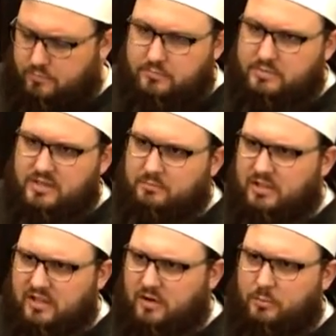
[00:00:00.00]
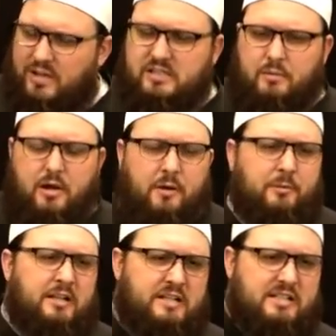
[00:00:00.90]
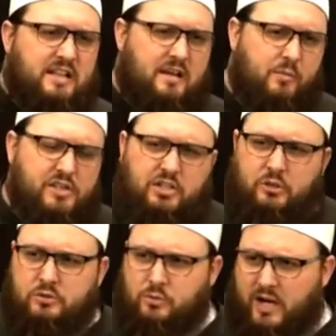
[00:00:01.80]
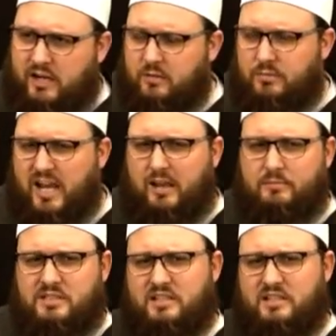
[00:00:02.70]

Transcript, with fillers: something that'll mix them up, and then we choose random names.